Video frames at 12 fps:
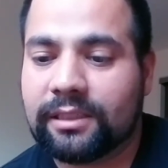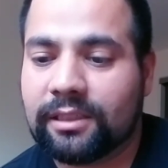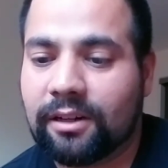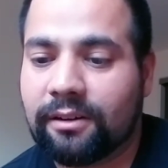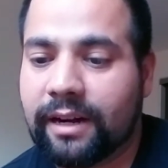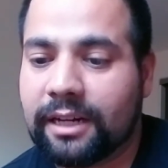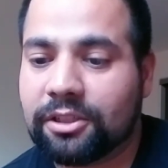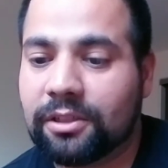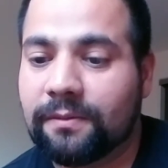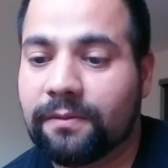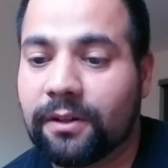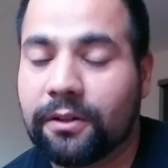are actually
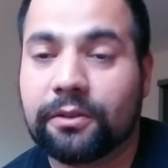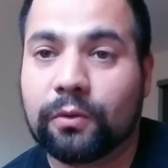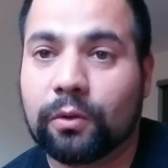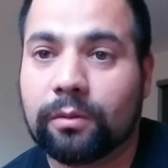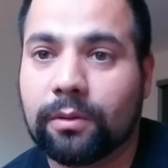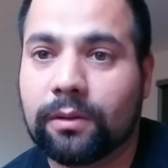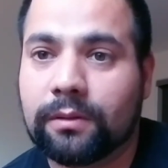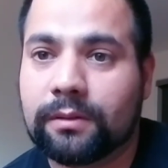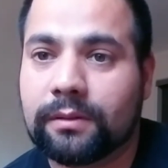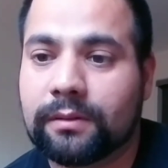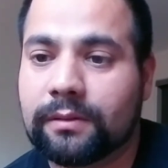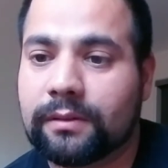very durable.
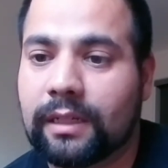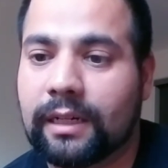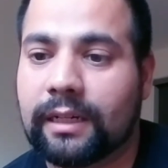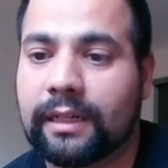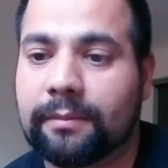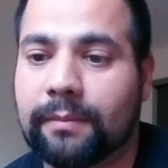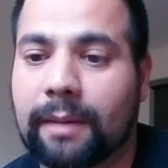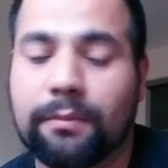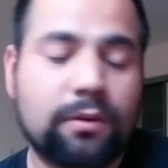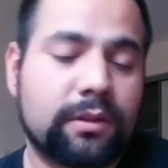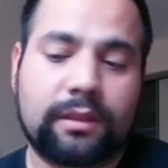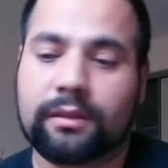Granted,
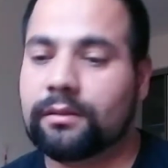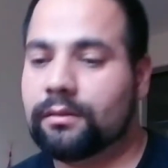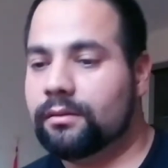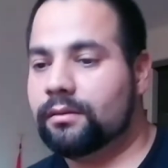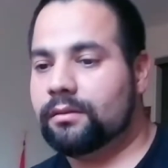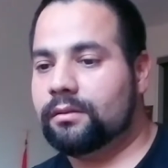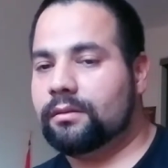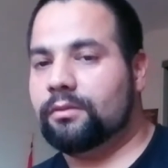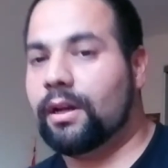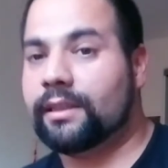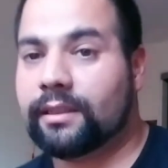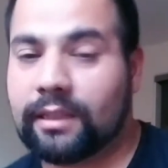
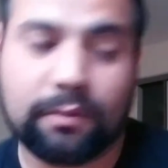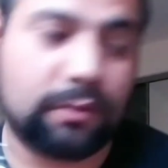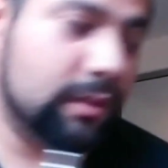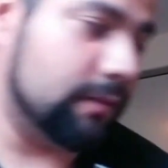I'm using a